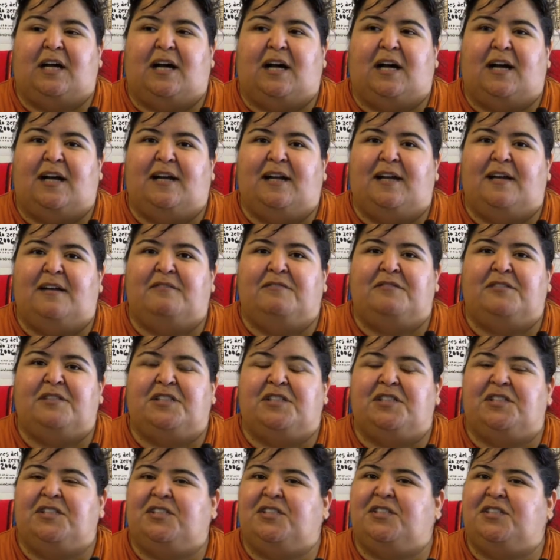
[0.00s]
I have
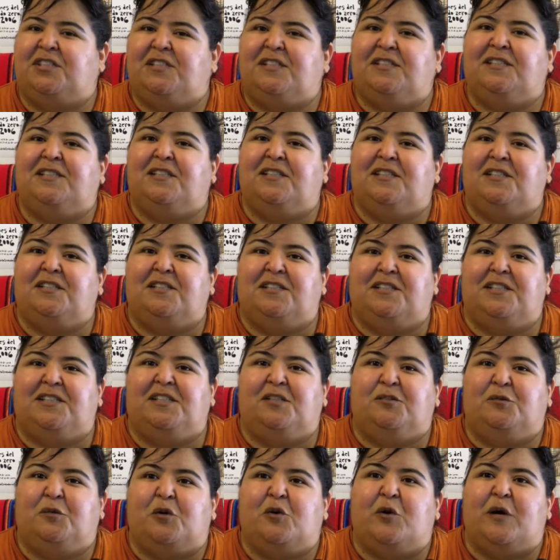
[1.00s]
seen this
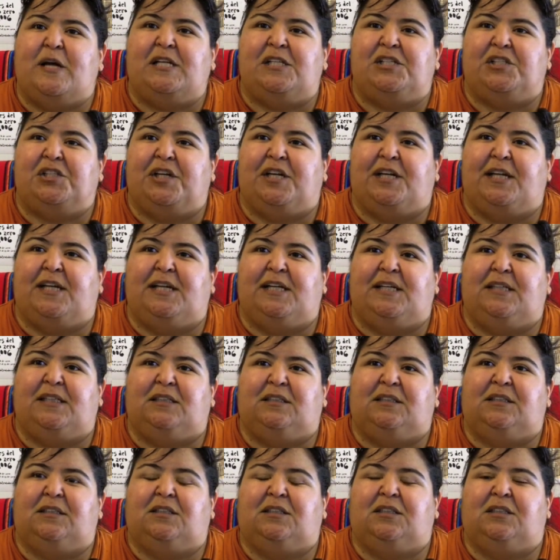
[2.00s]
city grow and
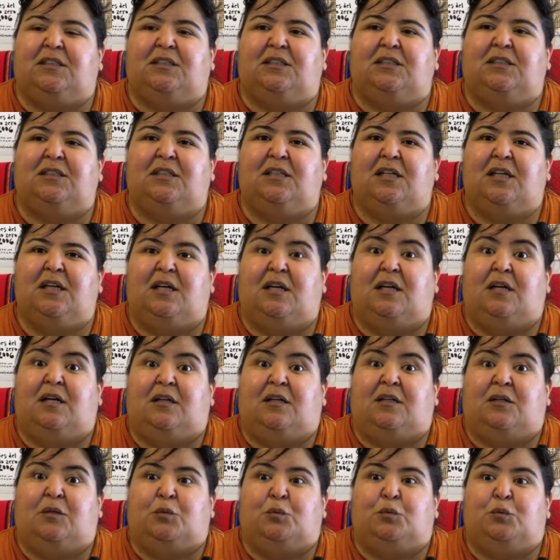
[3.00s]
change.
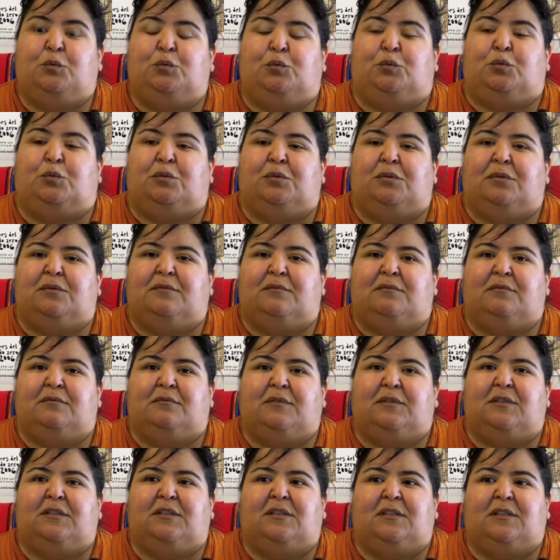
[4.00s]
Ooh.
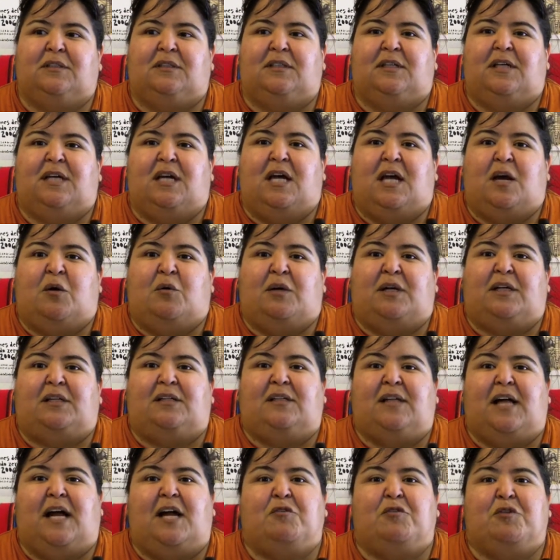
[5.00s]

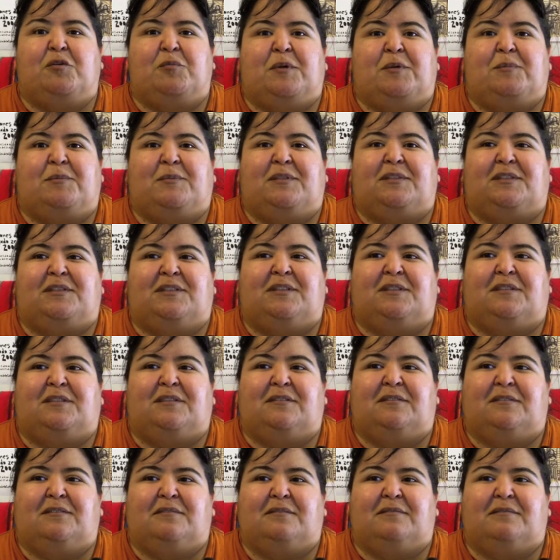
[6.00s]
Well, I
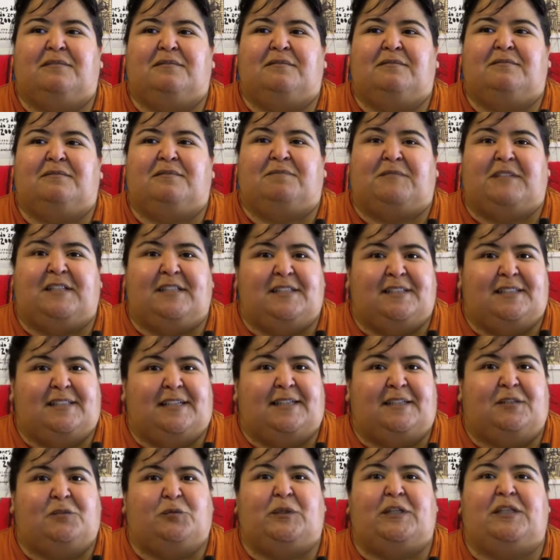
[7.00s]
remember things
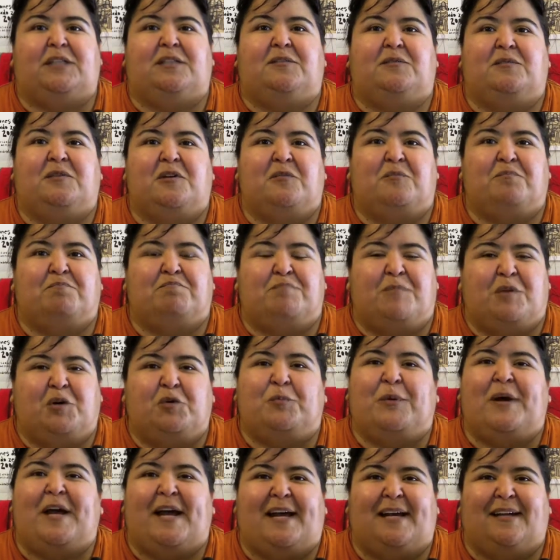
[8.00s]
like when
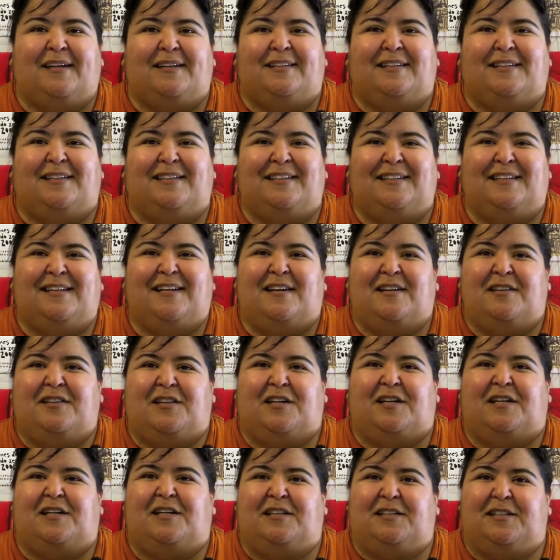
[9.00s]
Mopac,
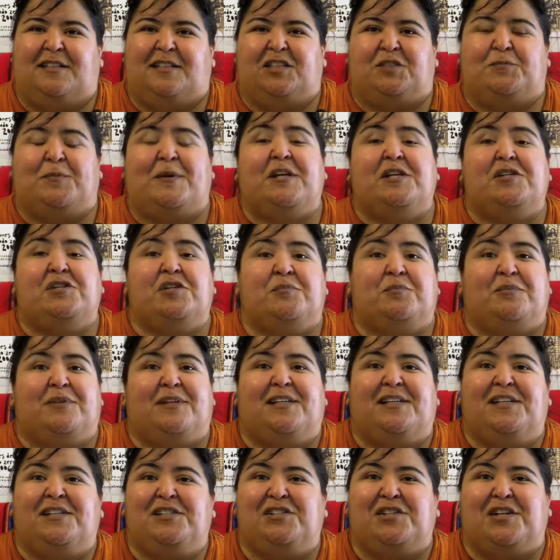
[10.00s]
the expansion
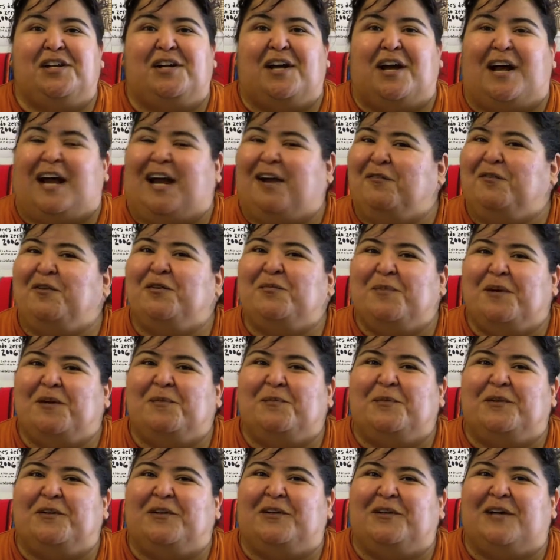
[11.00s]
bridge, I
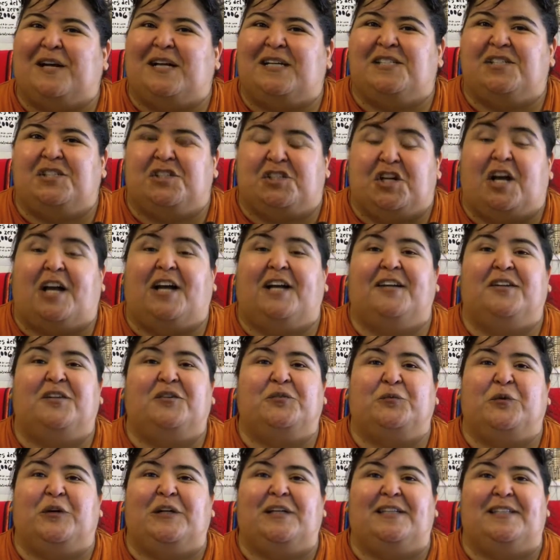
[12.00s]
remember as a
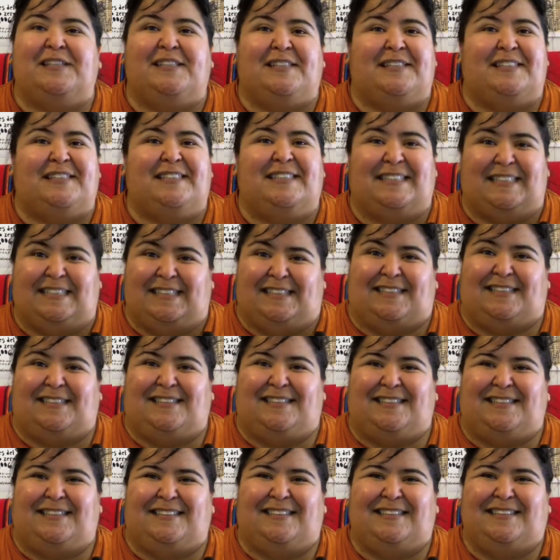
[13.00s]
child when it didn't
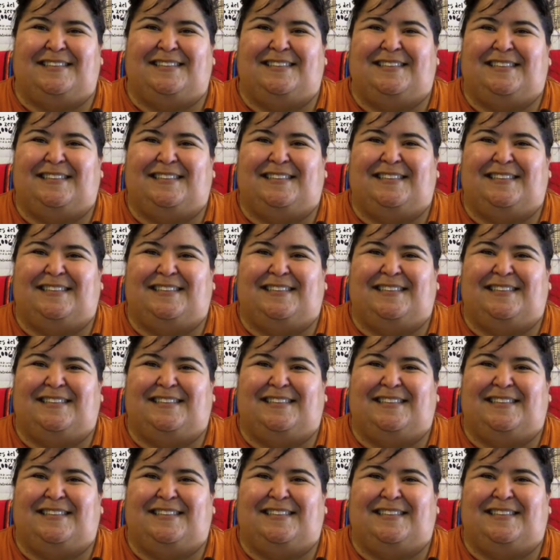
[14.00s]
exist.